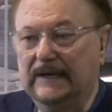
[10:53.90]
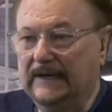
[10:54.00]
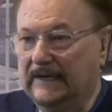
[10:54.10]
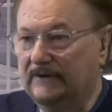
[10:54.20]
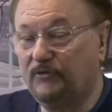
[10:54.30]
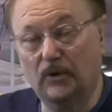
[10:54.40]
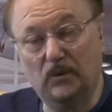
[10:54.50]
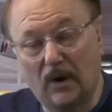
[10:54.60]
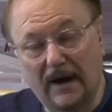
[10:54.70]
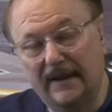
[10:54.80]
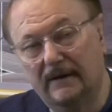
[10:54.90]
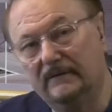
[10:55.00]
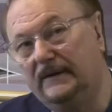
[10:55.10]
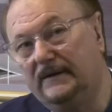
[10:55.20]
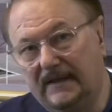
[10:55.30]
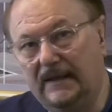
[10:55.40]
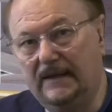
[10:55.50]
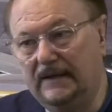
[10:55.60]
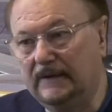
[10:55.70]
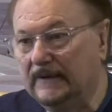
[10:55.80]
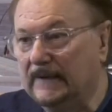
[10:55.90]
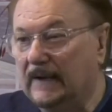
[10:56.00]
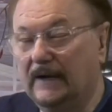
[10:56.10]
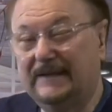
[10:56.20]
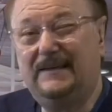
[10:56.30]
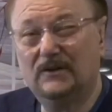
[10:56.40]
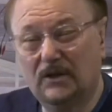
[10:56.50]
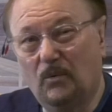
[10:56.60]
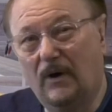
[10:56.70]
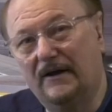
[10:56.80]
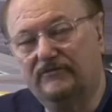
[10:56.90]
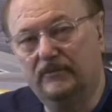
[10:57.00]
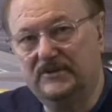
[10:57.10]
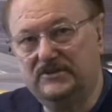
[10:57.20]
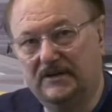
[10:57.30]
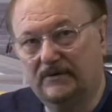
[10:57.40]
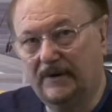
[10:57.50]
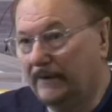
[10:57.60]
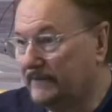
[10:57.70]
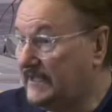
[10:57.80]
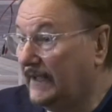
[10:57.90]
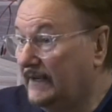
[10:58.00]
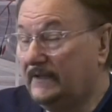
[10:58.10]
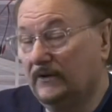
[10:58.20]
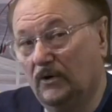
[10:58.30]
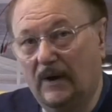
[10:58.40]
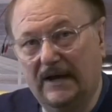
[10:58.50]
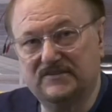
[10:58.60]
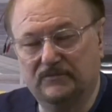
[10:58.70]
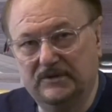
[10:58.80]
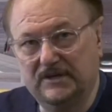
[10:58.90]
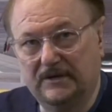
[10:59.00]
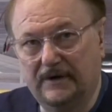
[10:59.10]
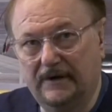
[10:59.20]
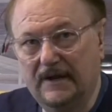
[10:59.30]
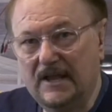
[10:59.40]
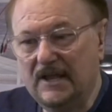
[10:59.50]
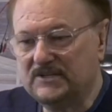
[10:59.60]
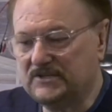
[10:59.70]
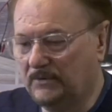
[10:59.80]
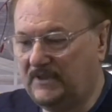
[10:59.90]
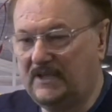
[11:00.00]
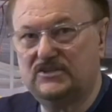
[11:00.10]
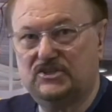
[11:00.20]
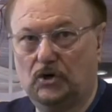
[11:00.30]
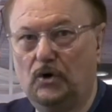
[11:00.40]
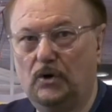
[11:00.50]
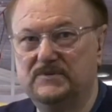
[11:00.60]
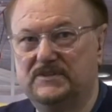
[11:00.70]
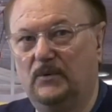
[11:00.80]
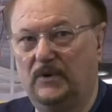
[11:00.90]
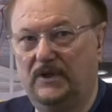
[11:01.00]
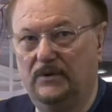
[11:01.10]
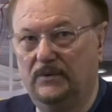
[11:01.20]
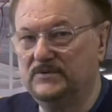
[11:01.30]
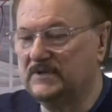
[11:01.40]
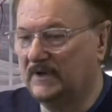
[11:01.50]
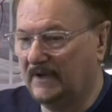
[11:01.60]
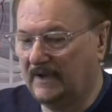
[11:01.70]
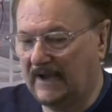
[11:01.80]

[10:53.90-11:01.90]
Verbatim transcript: a uh, 40 watt LED a kilowatt from a generator, 10 kilowatts from a generator. So these terms that we use, uh,